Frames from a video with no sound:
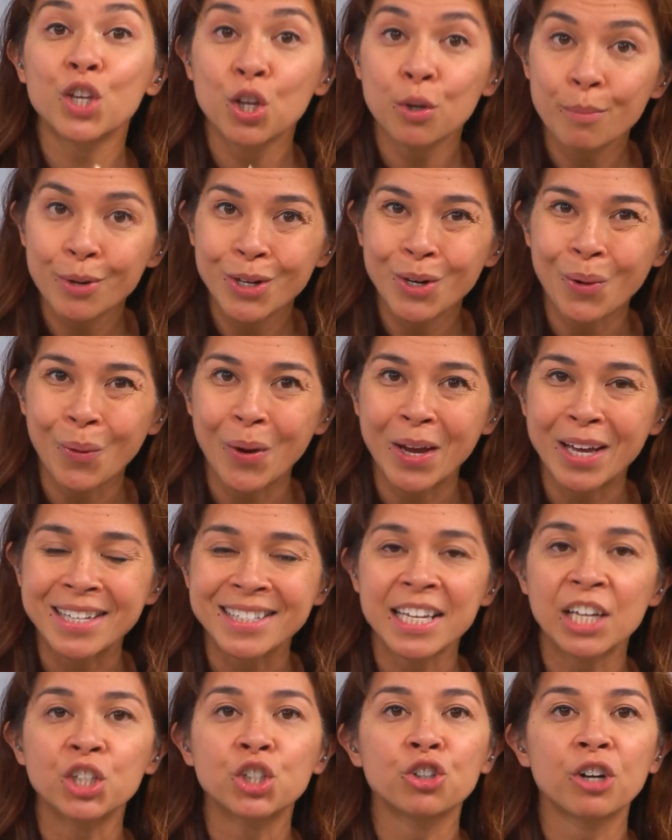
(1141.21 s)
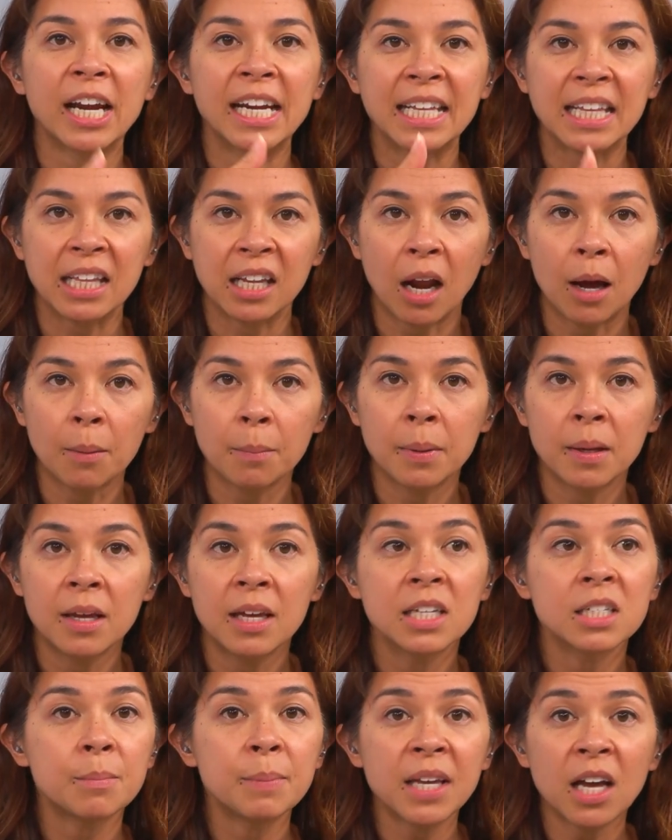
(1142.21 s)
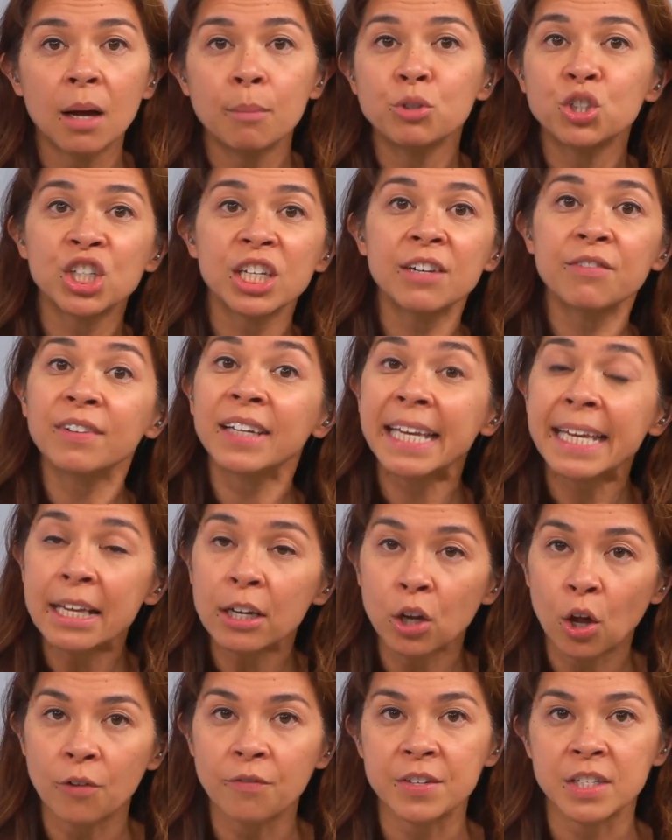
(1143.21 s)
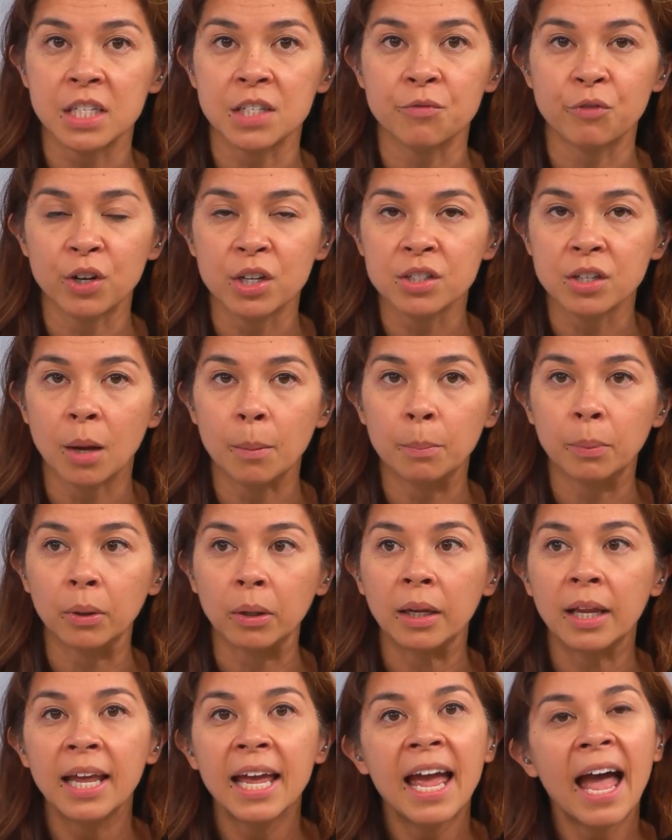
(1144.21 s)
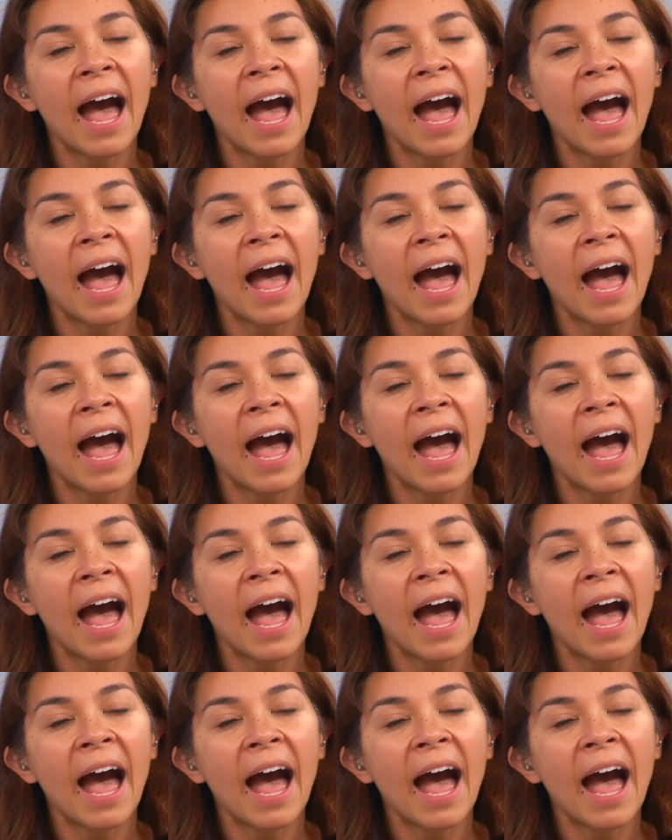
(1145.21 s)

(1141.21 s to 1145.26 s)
human lawyers and training them up to become chief legal officers, for example?